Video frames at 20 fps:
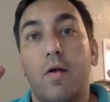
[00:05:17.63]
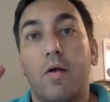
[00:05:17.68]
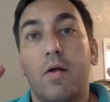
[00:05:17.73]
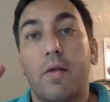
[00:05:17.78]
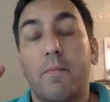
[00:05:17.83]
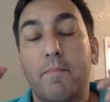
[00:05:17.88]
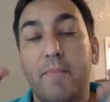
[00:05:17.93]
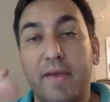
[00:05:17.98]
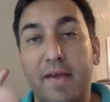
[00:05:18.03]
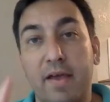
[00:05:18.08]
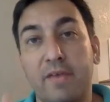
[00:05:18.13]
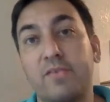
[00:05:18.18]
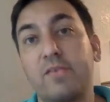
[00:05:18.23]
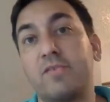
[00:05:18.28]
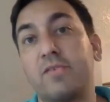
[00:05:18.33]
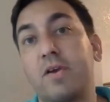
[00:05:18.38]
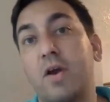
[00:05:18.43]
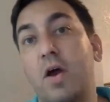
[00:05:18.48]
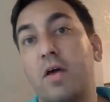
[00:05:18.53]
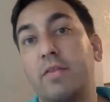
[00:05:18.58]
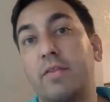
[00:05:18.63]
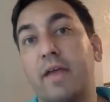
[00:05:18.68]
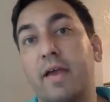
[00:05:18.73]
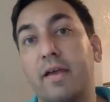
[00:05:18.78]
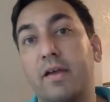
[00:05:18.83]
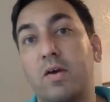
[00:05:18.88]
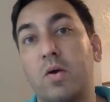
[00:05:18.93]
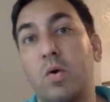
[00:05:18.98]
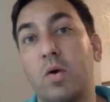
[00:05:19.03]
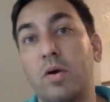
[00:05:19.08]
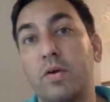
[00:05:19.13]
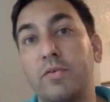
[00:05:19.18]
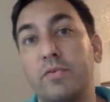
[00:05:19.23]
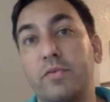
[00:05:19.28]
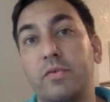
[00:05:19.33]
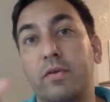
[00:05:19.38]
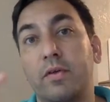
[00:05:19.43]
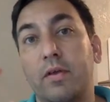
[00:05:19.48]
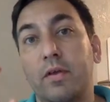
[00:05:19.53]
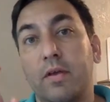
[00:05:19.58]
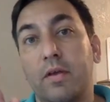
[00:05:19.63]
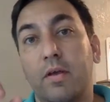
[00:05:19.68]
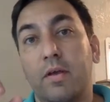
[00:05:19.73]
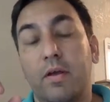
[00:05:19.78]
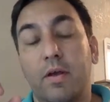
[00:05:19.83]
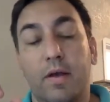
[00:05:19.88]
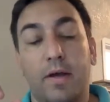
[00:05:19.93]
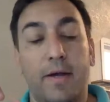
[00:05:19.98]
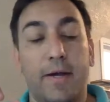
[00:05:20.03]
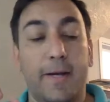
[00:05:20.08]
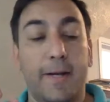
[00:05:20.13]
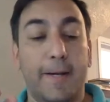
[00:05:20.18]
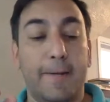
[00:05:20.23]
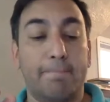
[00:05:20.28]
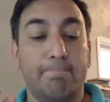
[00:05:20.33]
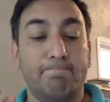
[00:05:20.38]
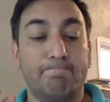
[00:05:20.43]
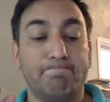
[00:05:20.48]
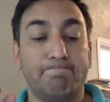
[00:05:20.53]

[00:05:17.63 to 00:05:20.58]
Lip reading: Because it's an online course, I